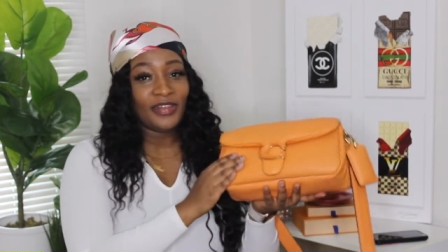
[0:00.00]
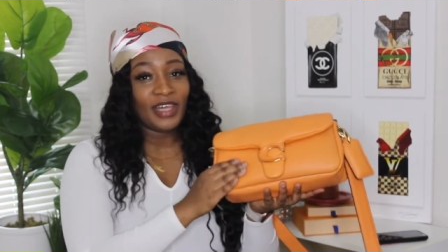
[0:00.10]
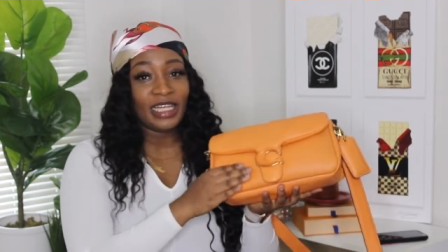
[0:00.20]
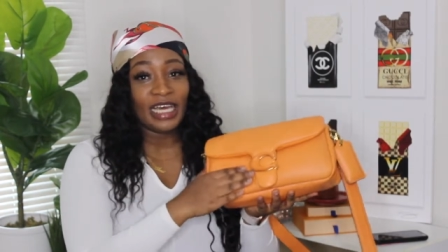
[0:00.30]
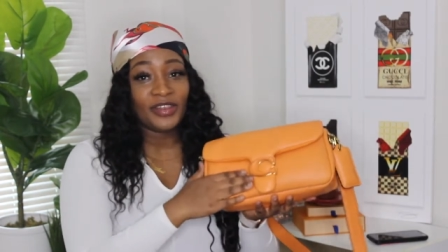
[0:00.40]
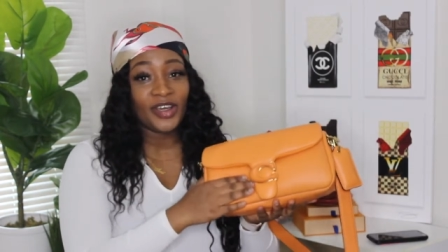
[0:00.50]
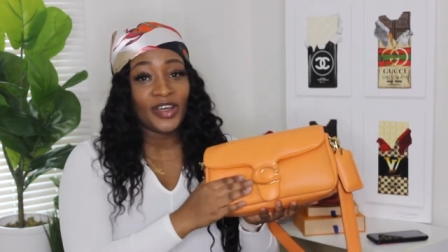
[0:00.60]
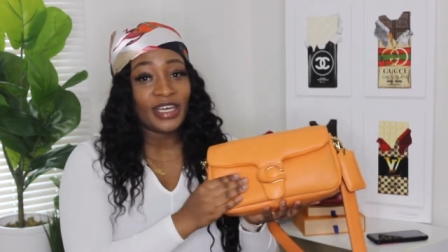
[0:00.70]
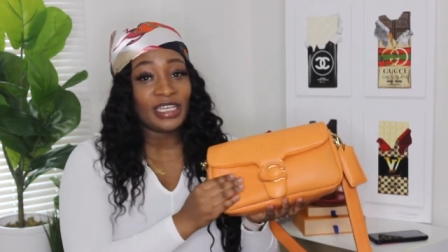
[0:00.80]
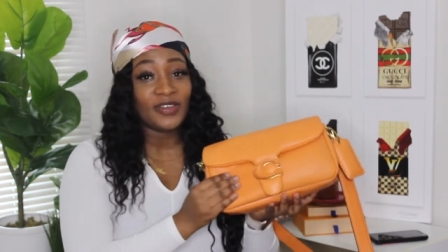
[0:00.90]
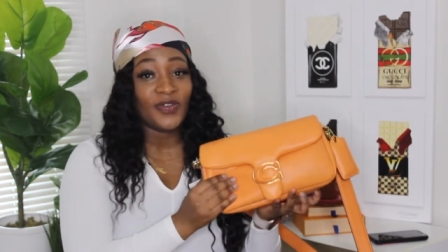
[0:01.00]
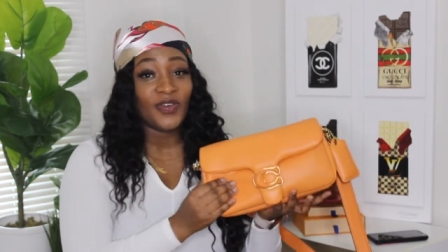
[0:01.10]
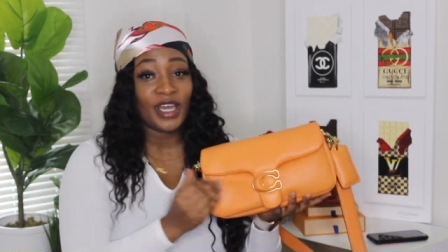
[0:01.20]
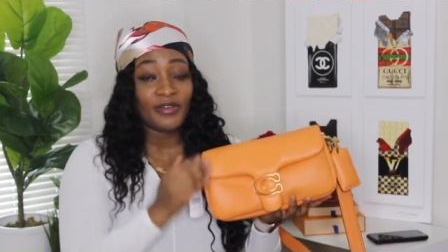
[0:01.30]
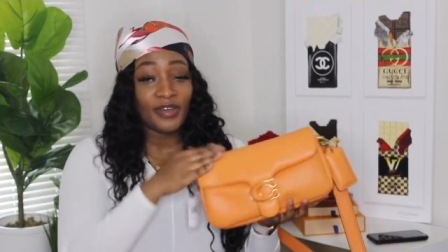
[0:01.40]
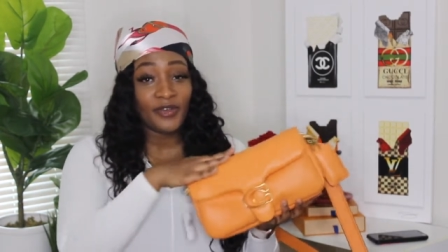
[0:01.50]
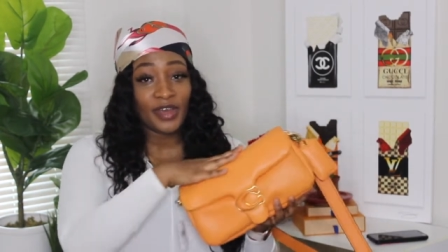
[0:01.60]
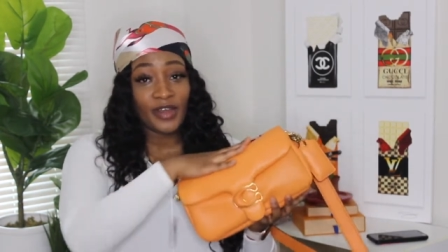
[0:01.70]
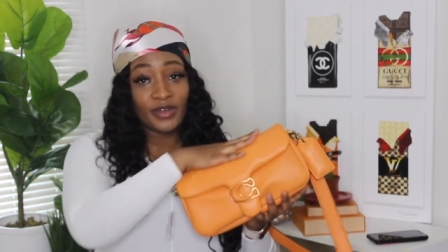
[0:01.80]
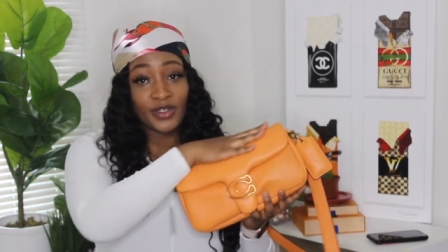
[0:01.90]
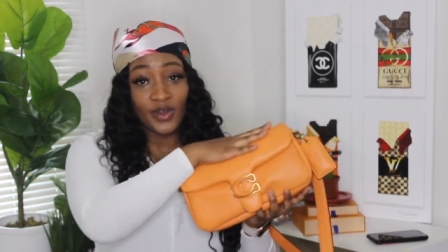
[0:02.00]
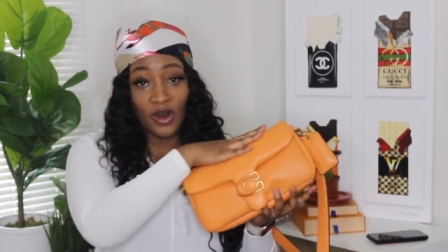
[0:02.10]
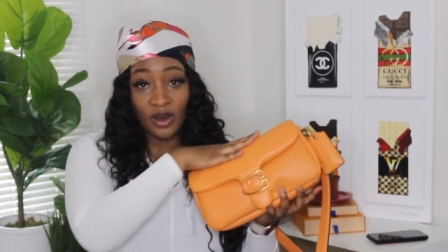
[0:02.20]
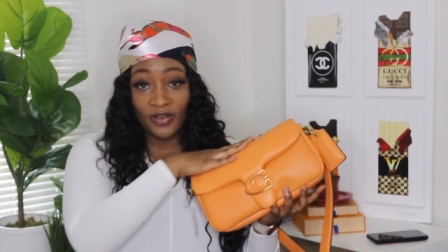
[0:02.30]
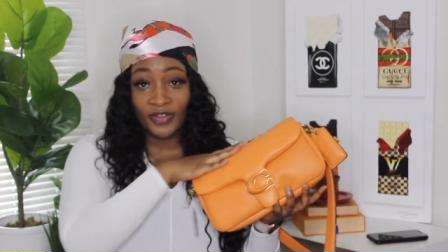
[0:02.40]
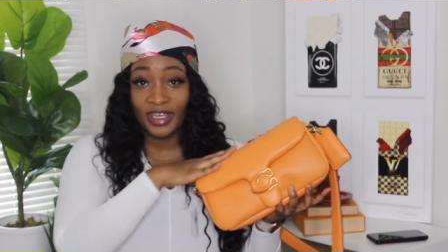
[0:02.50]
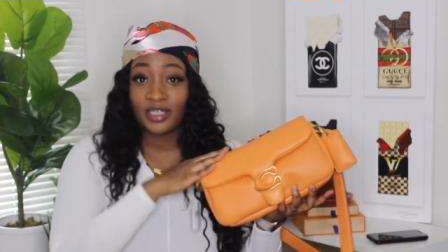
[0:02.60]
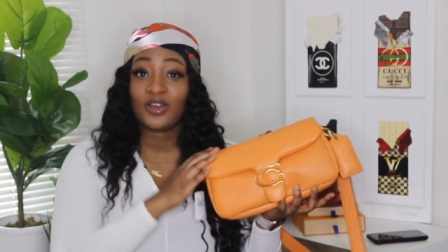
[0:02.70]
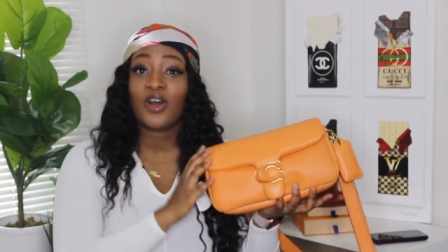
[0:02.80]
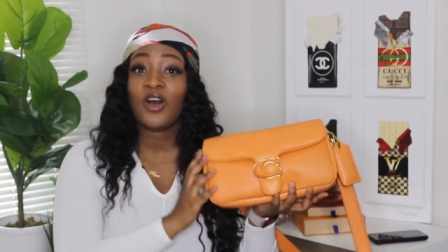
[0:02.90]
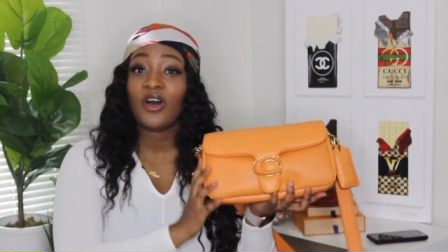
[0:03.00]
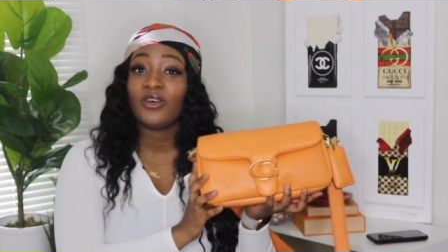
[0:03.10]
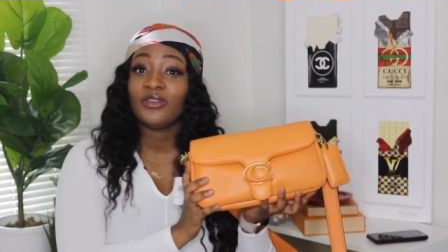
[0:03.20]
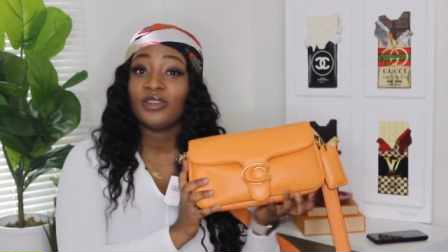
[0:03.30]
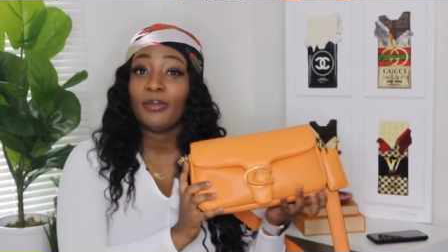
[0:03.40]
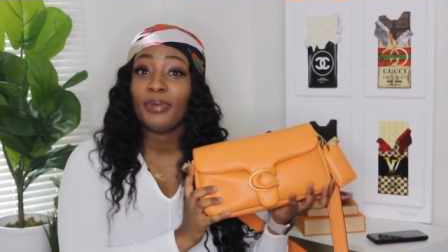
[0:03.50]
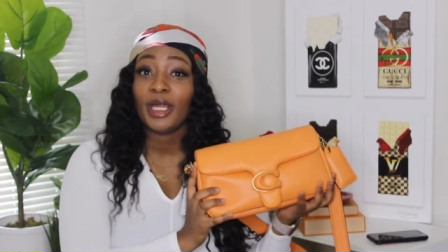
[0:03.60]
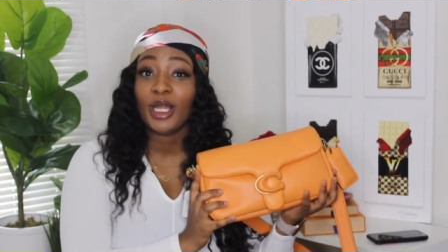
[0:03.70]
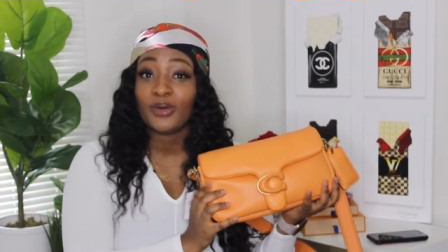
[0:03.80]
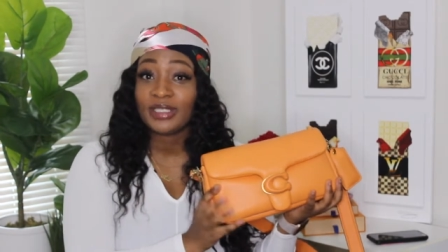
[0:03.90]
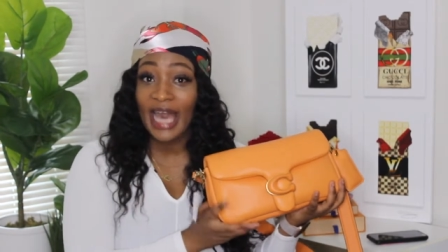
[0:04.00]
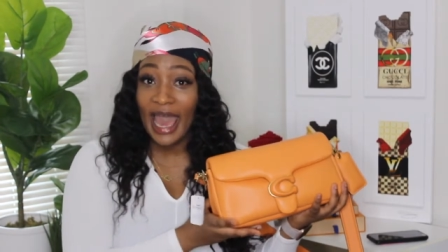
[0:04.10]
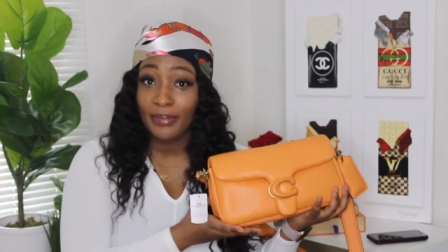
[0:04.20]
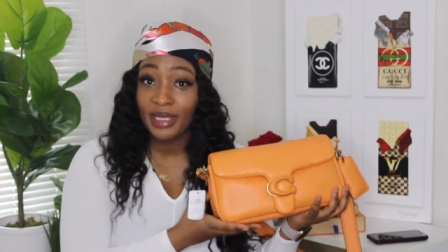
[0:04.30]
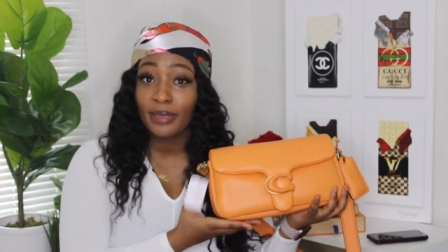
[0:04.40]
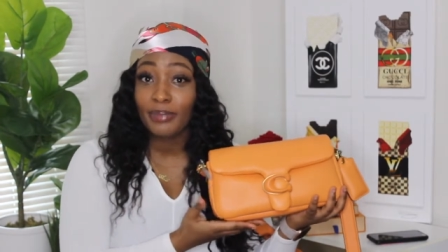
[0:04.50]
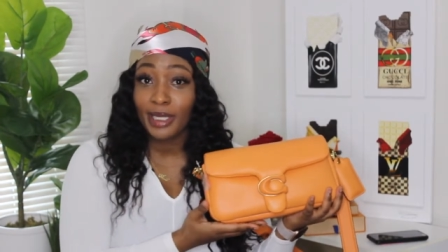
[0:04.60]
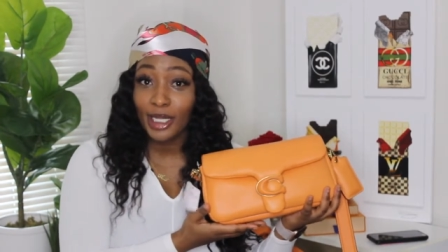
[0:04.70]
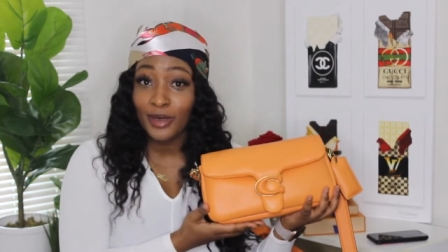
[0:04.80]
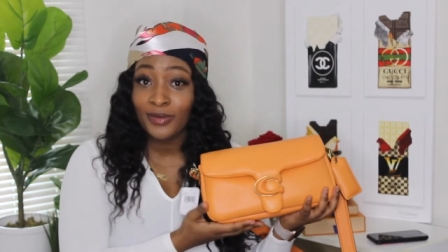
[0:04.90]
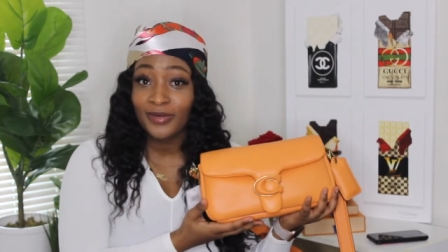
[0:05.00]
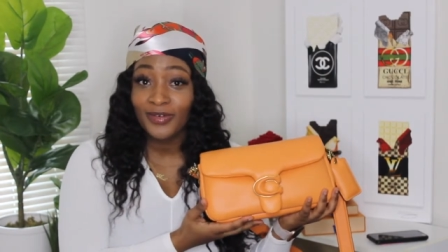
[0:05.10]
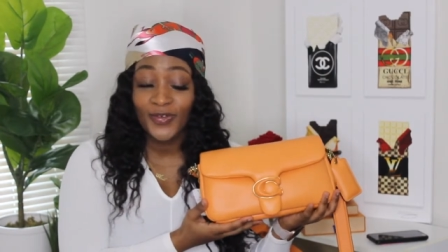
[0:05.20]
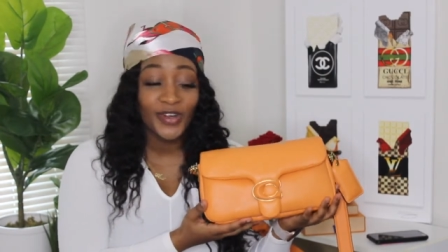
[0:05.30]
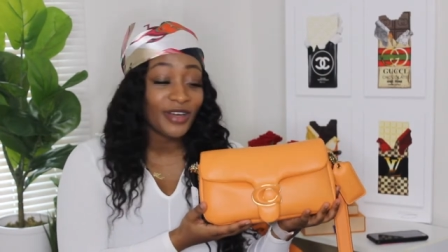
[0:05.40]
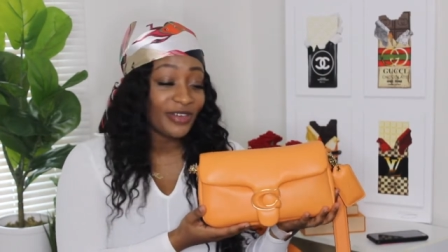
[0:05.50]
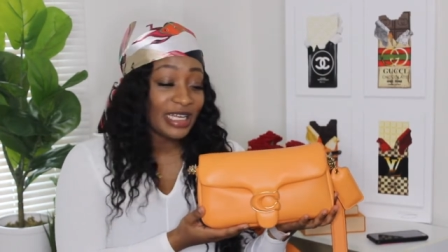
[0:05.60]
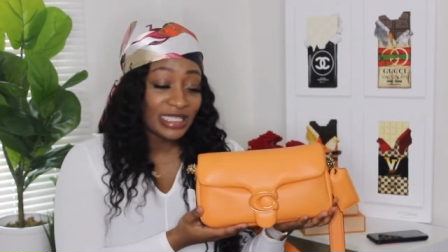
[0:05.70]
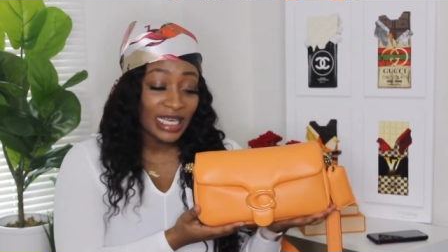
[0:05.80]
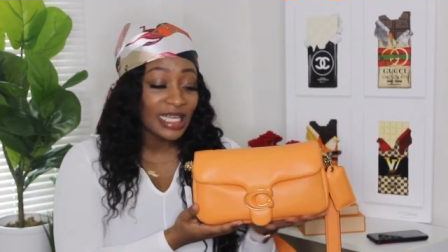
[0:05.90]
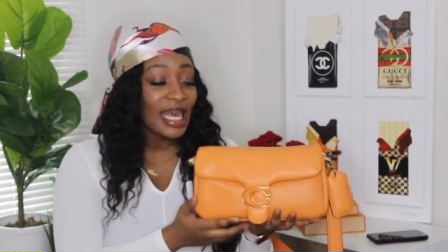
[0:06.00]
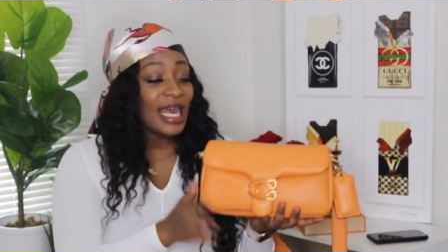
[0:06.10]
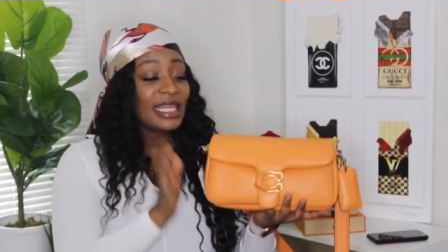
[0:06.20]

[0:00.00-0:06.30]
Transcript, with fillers: the leather is very, very soft. It's called the Pillow Tabby Pillow for a reason.